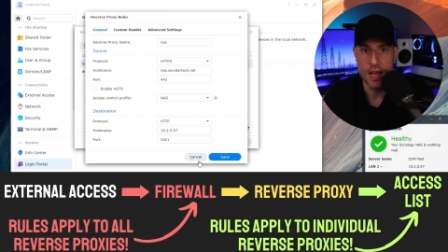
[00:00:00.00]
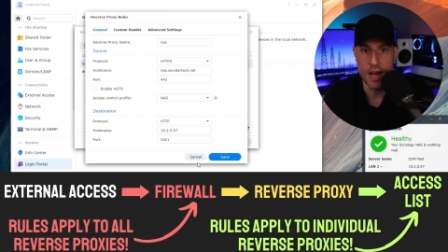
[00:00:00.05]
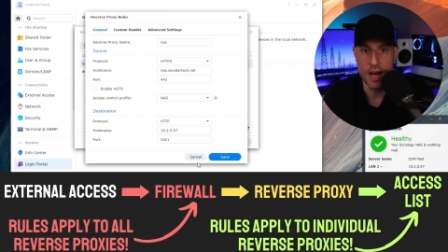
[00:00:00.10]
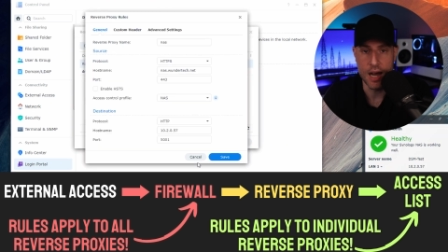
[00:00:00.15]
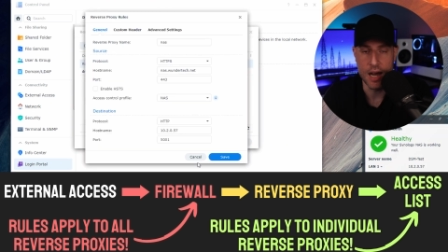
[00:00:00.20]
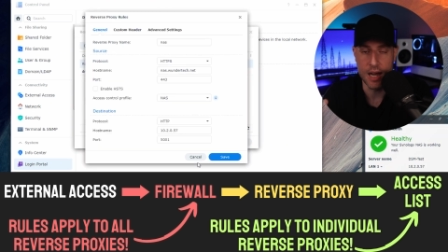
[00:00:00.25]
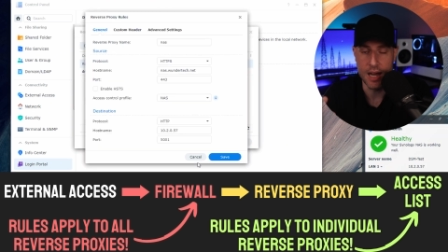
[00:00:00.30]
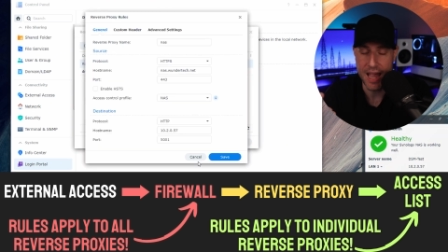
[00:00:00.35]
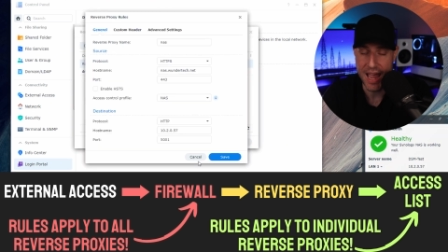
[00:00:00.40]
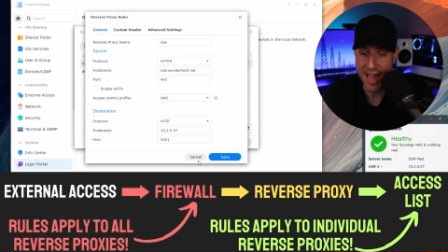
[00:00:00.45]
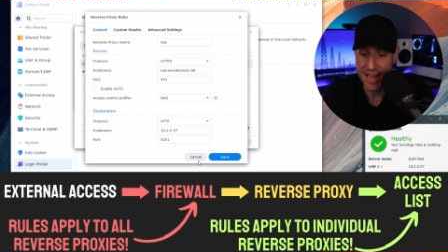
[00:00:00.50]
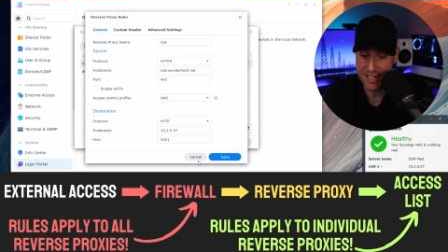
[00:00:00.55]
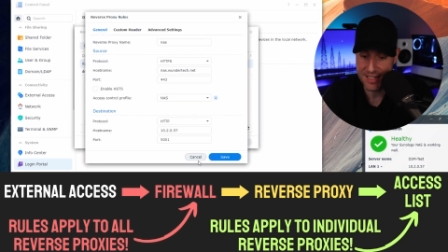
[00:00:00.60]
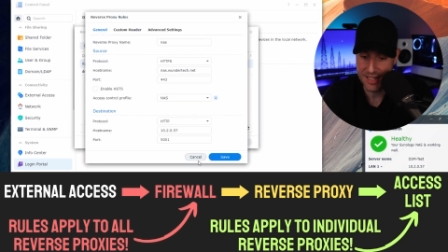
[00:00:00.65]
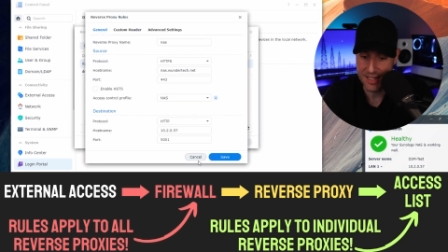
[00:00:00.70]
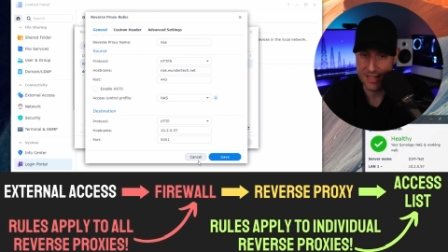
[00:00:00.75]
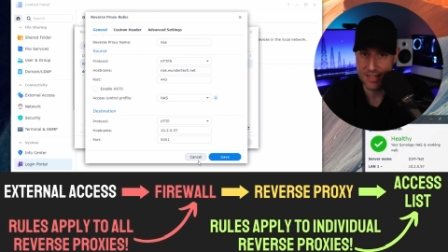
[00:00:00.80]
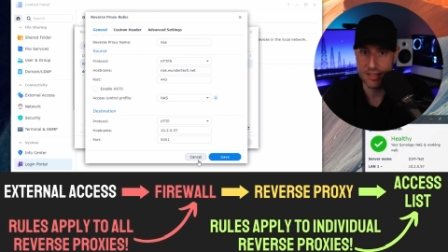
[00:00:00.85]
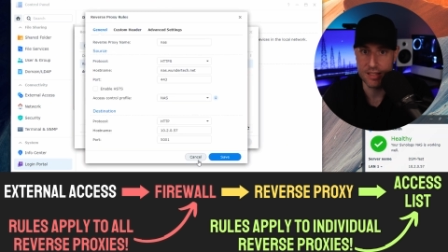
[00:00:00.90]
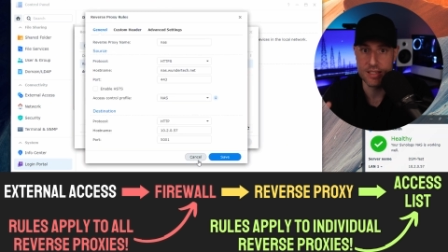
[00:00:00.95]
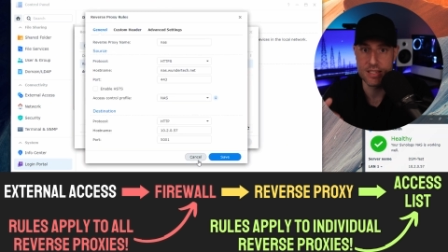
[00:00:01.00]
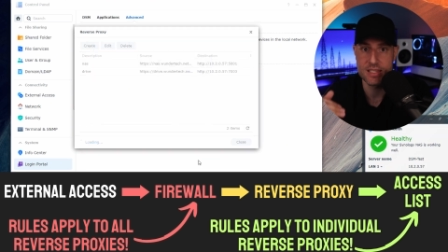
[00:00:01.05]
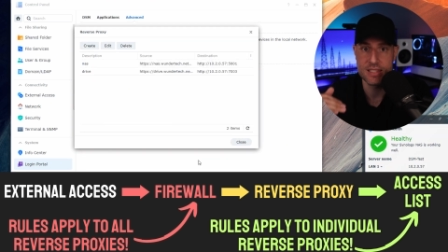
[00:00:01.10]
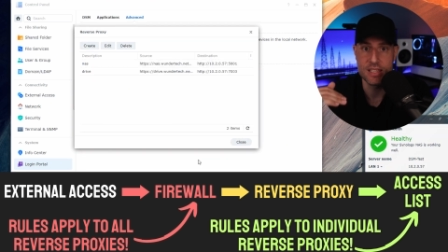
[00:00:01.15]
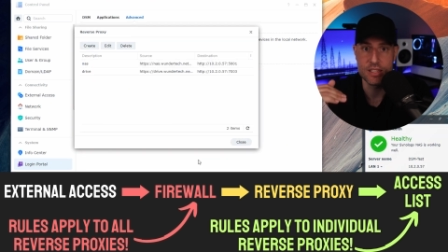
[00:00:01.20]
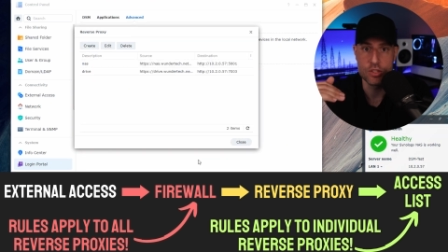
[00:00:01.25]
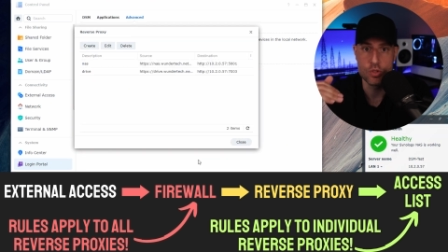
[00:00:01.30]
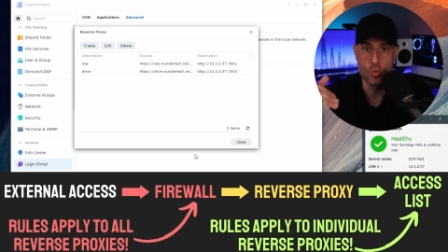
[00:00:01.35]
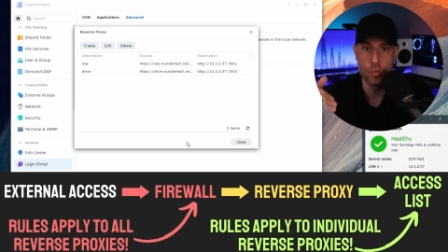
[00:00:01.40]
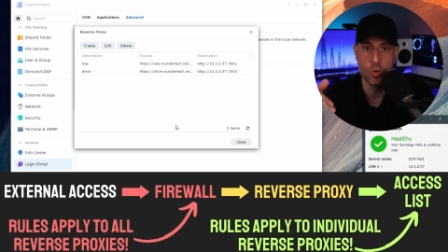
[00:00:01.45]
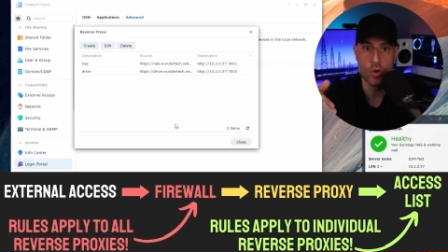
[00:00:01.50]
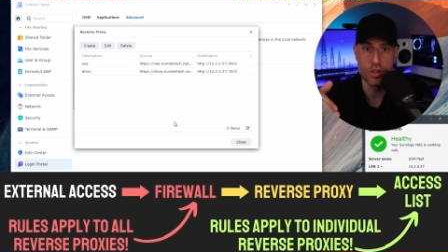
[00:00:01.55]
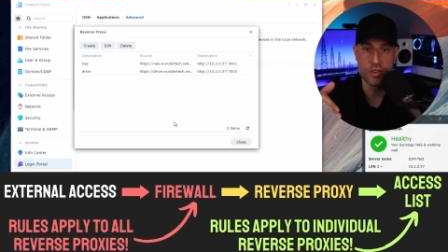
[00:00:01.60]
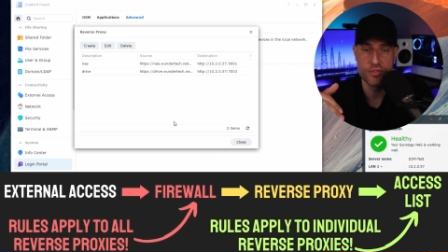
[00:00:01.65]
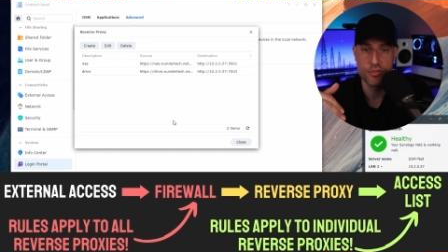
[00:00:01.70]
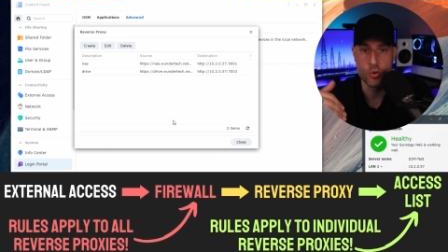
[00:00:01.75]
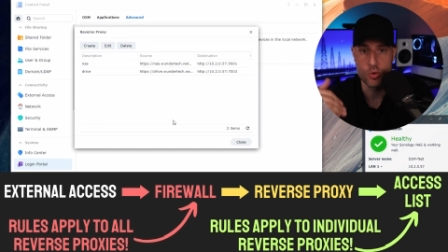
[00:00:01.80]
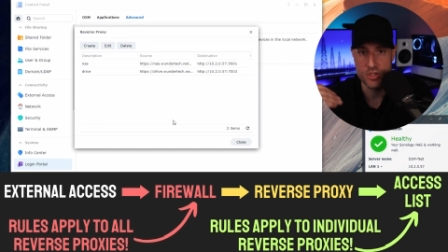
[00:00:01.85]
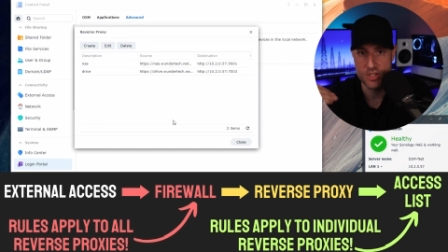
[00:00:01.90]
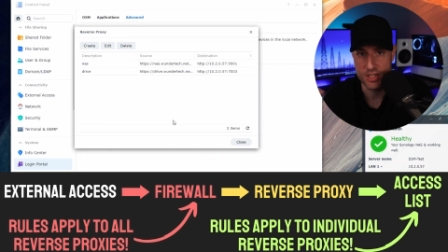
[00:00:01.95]
uh, access list than you
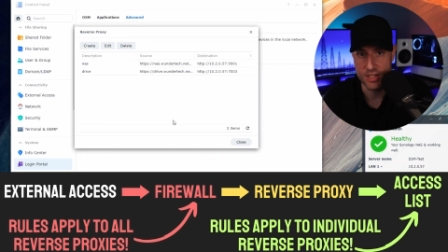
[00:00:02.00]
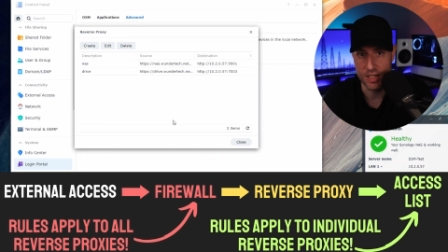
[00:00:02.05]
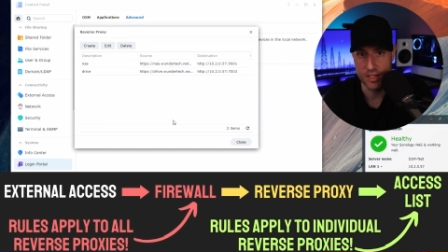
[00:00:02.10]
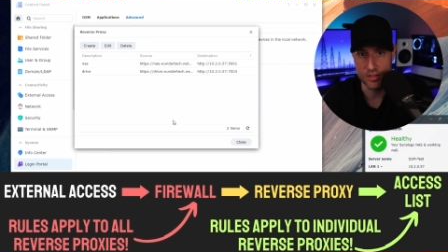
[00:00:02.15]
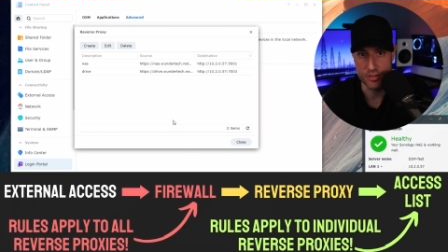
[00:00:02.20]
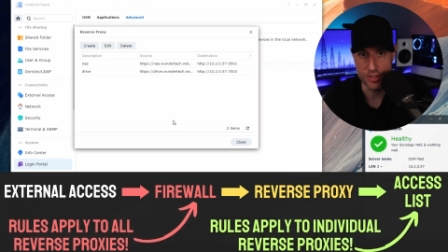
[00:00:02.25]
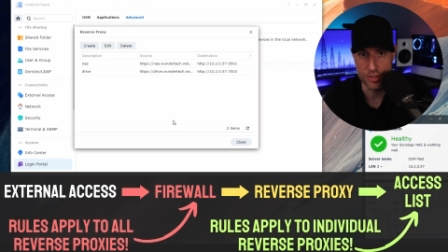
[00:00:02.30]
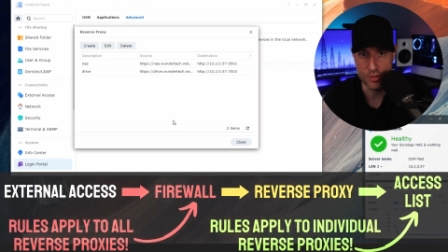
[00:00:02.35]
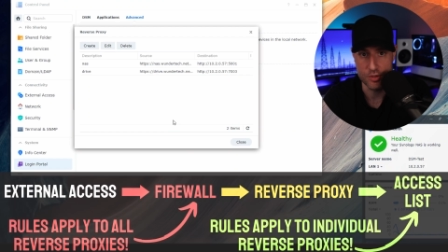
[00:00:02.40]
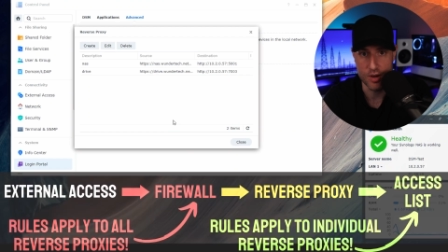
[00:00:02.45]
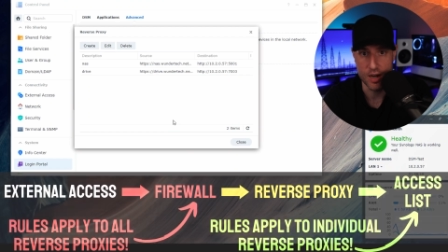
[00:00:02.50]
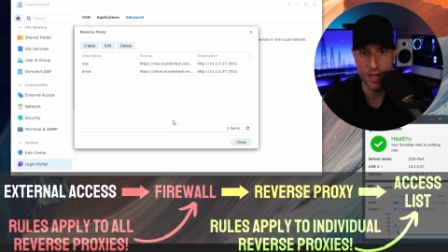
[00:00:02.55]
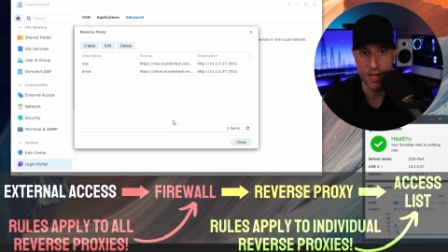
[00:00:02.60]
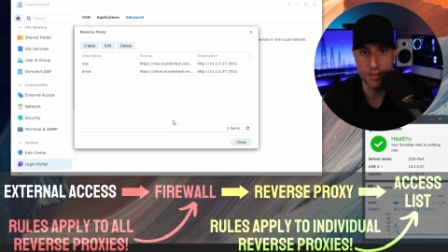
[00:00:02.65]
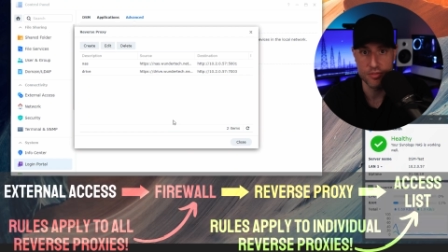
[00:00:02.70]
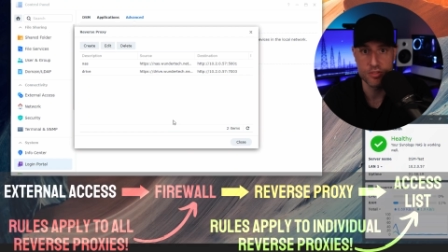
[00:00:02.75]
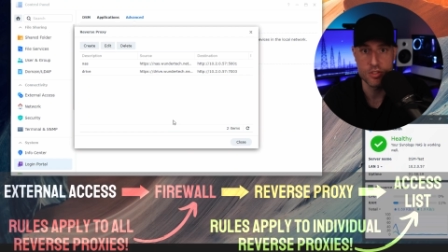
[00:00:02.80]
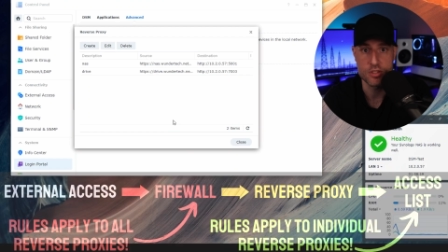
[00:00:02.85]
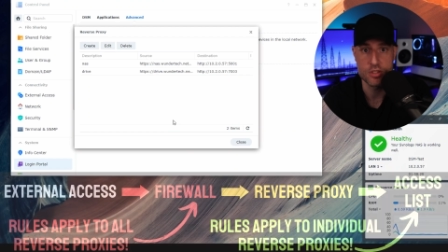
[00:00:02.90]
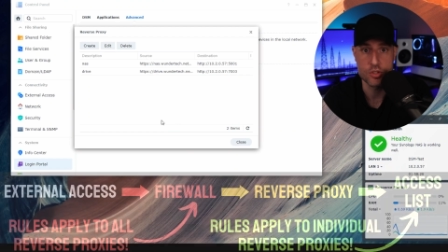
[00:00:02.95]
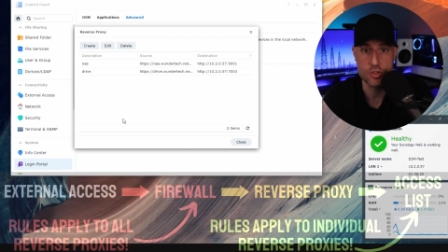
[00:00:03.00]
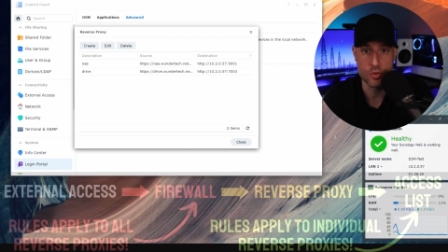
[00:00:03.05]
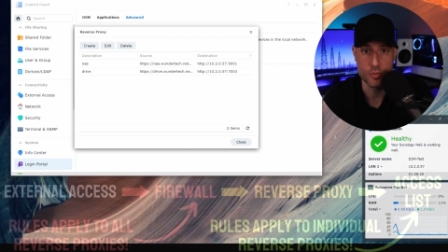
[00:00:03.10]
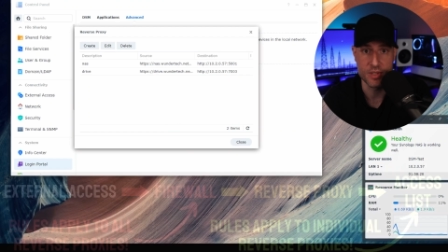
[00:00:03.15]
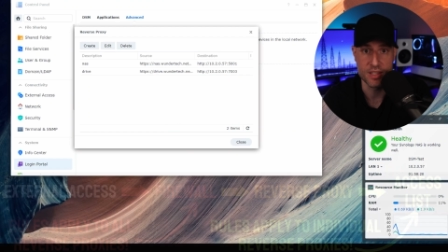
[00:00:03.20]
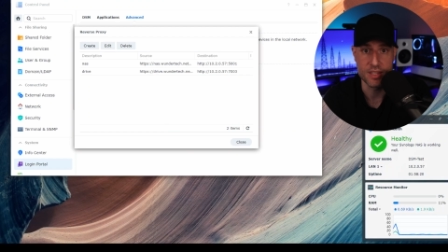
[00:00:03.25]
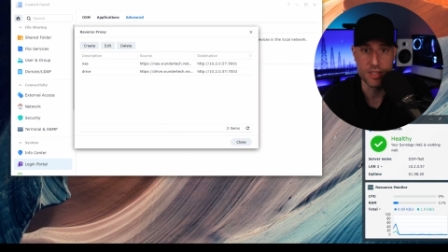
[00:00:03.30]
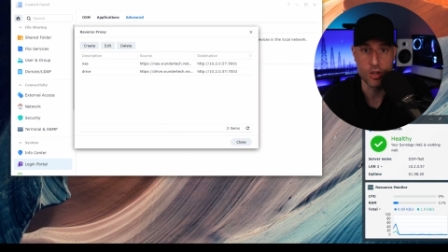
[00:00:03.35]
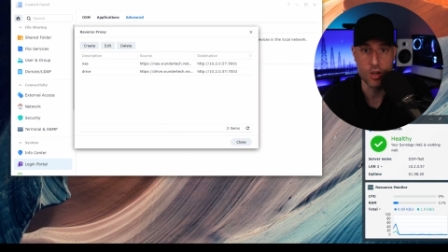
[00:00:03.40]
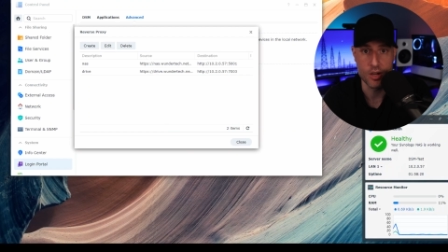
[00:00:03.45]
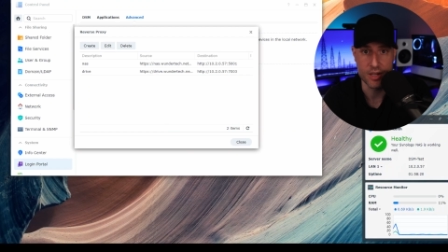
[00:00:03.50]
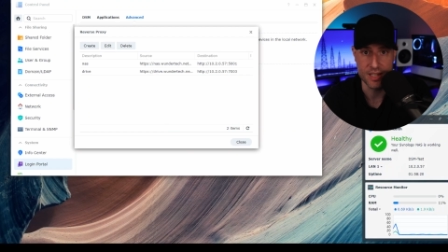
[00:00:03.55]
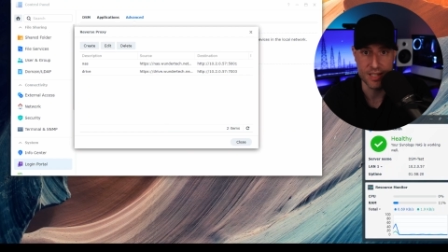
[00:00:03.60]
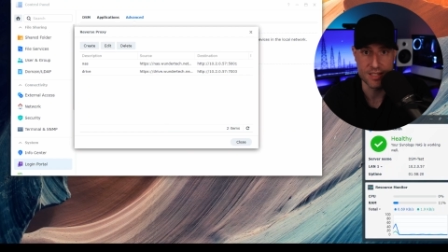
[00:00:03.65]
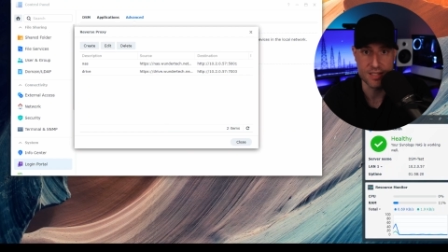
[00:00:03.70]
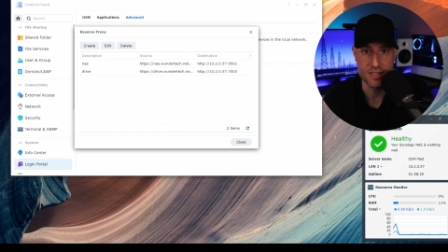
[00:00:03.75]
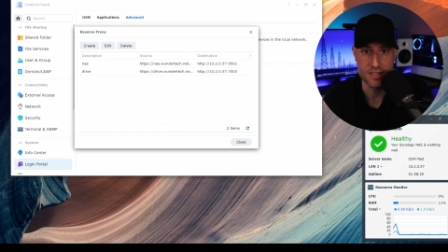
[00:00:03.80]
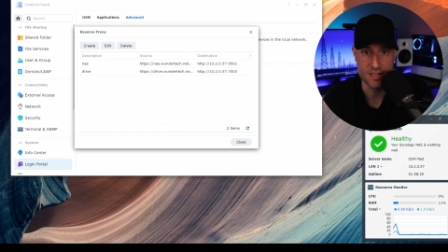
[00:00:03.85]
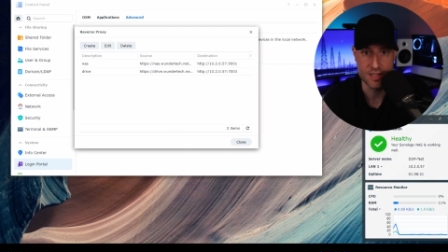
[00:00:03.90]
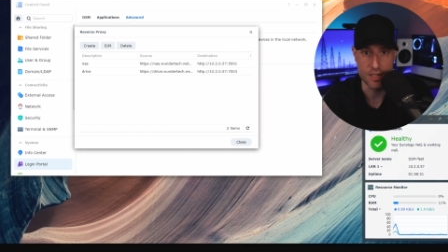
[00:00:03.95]
would for Synology Drive, assuming the
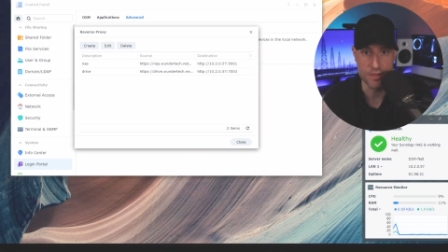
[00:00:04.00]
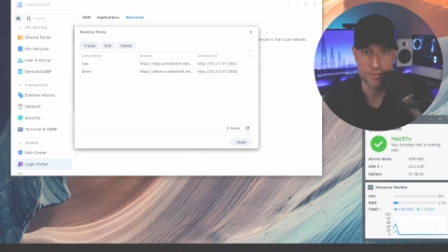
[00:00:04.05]
audience is